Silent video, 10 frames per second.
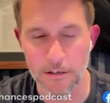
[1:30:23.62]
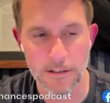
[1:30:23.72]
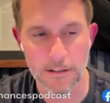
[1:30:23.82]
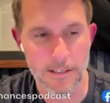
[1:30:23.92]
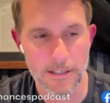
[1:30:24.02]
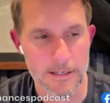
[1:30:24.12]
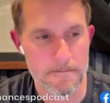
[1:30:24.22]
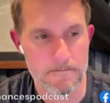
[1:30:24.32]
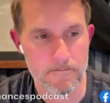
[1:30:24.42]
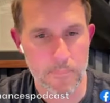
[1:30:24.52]
All of
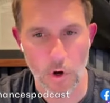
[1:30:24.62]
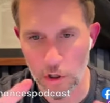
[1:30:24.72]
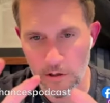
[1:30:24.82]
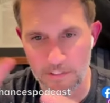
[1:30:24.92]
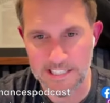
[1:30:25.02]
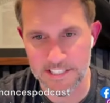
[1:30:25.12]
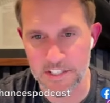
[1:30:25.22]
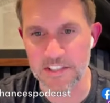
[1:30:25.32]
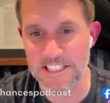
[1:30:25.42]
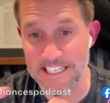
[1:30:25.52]
that sits in the DO
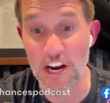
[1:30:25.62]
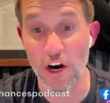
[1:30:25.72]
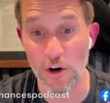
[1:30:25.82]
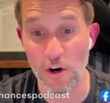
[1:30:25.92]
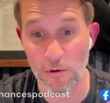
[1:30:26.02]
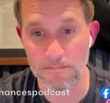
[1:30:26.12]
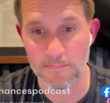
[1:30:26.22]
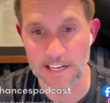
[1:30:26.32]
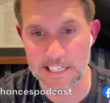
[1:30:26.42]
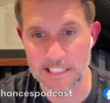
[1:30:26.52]
that side of things. So
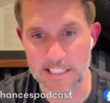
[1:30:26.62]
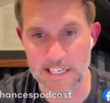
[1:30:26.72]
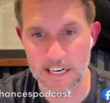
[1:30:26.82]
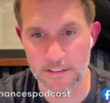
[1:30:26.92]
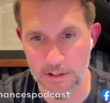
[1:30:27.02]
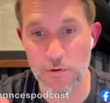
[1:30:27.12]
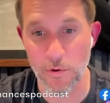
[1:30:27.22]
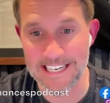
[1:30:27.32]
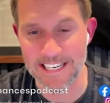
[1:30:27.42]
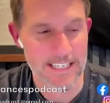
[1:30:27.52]
that's what I did.
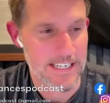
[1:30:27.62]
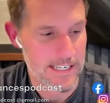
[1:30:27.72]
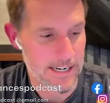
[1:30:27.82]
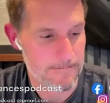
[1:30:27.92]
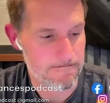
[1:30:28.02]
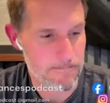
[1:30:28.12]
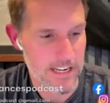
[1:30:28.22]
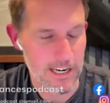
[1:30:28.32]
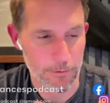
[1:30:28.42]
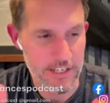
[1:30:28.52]
Um,
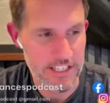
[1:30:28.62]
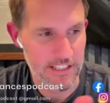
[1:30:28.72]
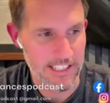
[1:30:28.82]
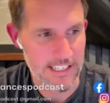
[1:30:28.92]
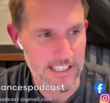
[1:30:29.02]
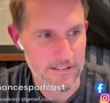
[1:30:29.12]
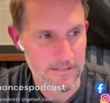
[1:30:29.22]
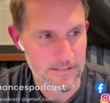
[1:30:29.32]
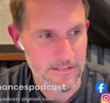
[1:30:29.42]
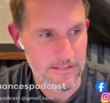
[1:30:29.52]
and I've recently
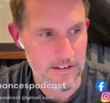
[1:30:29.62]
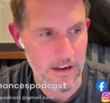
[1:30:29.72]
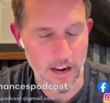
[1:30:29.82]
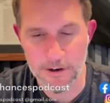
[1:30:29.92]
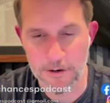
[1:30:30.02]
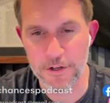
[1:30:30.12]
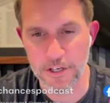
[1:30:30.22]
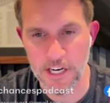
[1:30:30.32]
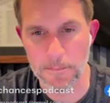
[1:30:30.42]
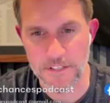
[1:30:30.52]
I've interviewed
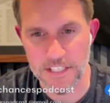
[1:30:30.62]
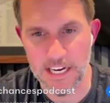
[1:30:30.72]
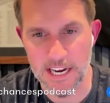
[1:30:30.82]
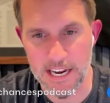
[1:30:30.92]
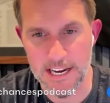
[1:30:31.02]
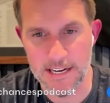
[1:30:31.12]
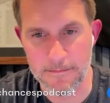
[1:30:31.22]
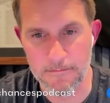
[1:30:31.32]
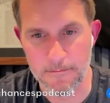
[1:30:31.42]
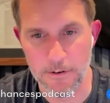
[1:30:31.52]
a couple
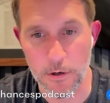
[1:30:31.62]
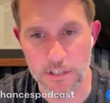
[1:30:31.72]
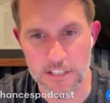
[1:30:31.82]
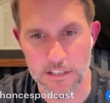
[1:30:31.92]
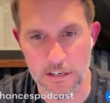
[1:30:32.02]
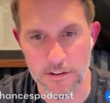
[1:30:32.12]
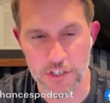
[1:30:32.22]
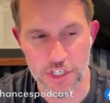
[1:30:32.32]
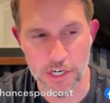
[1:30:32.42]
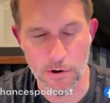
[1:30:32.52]
CIA folks on
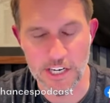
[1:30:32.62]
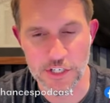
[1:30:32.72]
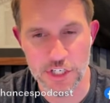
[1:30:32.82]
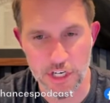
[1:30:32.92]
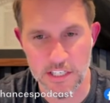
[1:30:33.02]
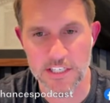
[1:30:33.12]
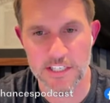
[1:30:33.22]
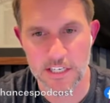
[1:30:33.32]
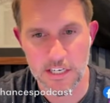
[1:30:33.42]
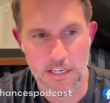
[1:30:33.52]
the show. I
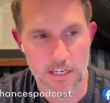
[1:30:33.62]
just